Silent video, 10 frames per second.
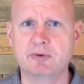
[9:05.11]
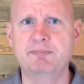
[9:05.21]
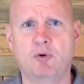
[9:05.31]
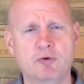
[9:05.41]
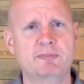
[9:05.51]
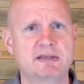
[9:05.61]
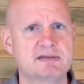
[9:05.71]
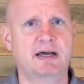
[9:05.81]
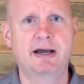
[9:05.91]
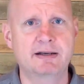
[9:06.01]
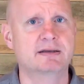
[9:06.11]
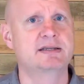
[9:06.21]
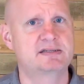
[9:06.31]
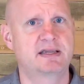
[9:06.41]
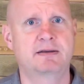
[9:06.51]
He pulled me aside and he
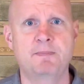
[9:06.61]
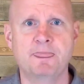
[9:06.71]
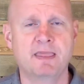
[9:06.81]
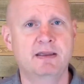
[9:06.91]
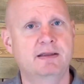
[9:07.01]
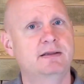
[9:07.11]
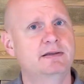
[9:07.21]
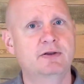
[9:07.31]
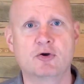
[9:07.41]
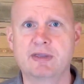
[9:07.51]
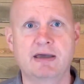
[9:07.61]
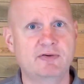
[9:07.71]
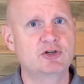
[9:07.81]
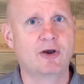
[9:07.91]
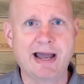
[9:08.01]
said, you know,
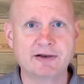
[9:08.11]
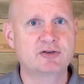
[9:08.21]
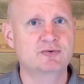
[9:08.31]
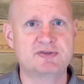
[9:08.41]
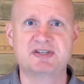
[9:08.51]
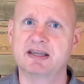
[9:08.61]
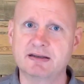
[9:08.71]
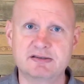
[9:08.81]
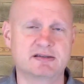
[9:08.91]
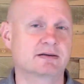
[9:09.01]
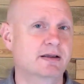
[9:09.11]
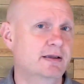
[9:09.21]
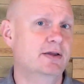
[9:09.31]
Kevin, your attitude stinks, and